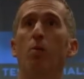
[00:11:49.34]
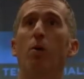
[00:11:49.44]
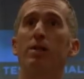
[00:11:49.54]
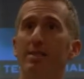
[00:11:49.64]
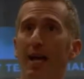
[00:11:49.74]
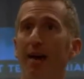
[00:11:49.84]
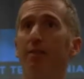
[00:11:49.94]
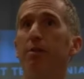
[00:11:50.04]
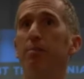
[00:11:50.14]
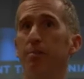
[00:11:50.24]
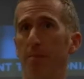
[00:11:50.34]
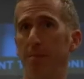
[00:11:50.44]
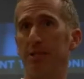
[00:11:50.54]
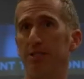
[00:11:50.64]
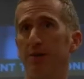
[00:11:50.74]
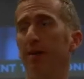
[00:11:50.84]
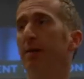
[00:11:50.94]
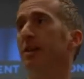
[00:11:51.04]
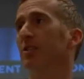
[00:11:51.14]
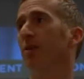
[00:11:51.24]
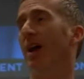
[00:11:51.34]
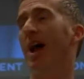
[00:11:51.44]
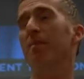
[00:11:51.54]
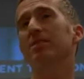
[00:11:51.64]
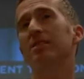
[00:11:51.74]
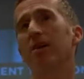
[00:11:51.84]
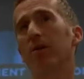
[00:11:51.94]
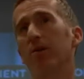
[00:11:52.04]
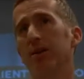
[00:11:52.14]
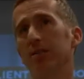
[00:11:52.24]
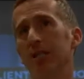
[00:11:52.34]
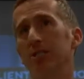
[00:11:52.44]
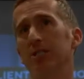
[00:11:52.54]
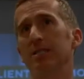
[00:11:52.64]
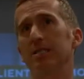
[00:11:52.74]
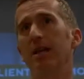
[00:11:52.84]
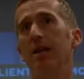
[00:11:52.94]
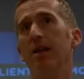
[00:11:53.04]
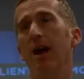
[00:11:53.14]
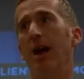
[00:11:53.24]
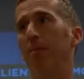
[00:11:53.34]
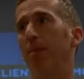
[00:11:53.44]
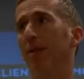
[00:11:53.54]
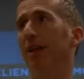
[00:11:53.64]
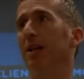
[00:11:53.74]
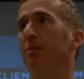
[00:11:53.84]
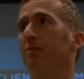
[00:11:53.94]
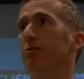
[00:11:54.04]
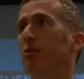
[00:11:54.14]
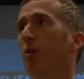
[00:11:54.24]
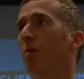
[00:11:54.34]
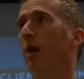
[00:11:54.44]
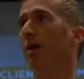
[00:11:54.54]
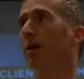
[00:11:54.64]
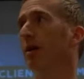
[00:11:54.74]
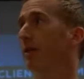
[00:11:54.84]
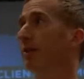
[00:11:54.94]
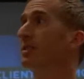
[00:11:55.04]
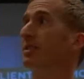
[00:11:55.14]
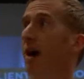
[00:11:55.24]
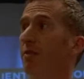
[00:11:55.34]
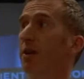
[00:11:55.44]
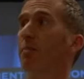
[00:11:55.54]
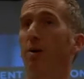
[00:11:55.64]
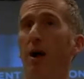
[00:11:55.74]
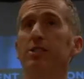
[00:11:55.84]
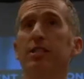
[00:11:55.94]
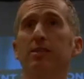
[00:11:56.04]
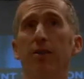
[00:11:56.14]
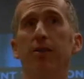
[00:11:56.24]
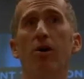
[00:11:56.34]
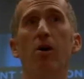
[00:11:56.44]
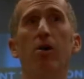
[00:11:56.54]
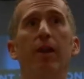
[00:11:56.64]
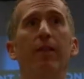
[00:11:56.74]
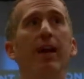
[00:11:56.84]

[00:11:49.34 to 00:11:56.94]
once they have the picture, right? So what happens in our organization is that by the end of 201, they're discovering projects on their own, and they